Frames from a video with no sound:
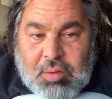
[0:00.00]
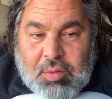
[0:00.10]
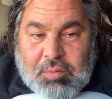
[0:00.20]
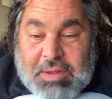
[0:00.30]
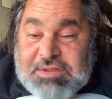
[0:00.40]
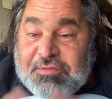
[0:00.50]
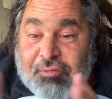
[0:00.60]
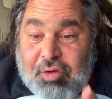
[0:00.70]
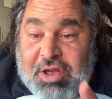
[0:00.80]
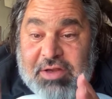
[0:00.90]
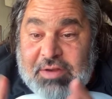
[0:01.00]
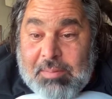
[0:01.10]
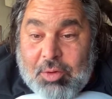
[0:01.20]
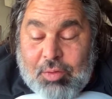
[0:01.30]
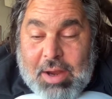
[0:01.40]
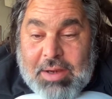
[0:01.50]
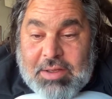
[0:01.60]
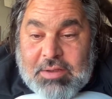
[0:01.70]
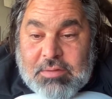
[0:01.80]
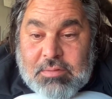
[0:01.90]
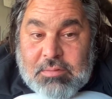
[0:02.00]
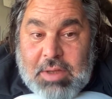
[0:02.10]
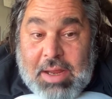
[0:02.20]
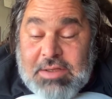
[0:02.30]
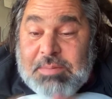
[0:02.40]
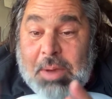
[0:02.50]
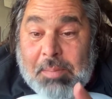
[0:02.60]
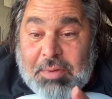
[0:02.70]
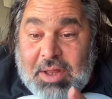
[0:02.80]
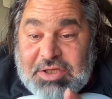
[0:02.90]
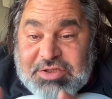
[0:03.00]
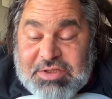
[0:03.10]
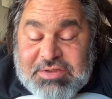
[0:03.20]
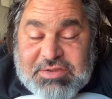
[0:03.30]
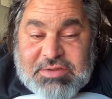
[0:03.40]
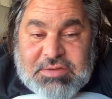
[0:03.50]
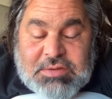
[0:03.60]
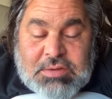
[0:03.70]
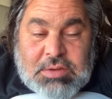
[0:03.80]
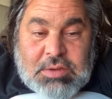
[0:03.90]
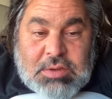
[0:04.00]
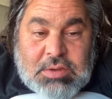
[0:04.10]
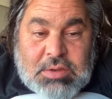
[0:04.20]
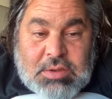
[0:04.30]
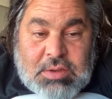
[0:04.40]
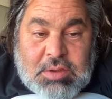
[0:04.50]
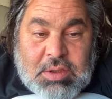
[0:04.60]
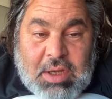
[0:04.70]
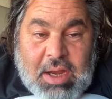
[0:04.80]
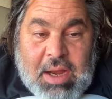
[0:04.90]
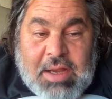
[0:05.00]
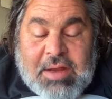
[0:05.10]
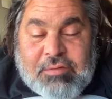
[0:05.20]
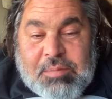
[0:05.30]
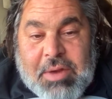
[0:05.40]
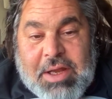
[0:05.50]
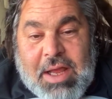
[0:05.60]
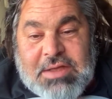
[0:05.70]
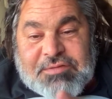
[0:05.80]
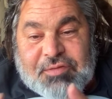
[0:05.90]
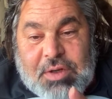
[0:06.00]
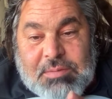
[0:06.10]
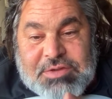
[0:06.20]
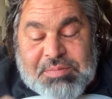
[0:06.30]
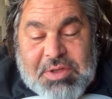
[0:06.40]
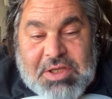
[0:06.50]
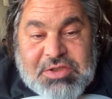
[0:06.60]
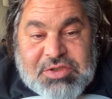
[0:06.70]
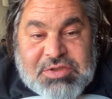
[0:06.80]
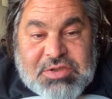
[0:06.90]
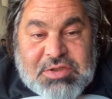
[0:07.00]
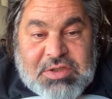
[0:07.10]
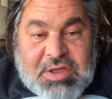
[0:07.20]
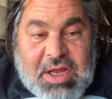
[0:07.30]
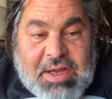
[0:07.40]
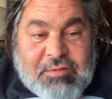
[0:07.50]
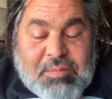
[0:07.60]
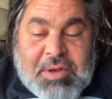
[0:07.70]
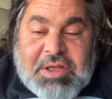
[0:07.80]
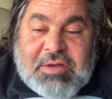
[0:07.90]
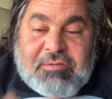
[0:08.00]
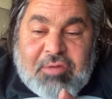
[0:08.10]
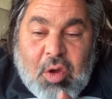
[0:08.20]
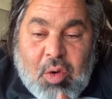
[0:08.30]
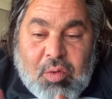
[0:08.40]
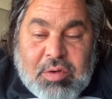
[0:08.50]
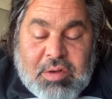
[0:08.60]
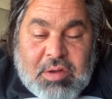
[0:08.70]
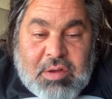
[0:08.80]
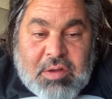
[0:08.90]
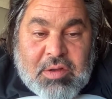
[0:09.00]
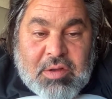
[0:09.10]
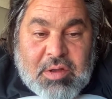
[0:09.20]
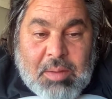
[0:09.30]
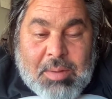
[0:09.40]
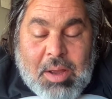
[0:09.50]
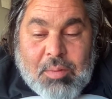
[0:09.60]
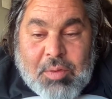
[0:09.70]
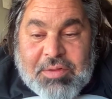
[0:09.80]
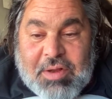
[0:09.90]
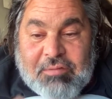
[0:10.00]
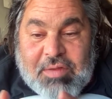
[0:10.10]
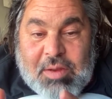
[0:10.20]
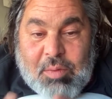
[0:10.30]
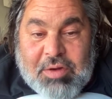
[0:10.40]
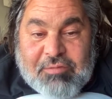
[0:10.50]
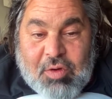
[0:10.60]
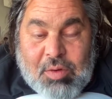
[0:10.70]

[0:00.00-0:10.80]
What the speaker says: that's free and democratic and depopulationist, and everybody has freedom of speech, and everybody can vote about whatever they want to vote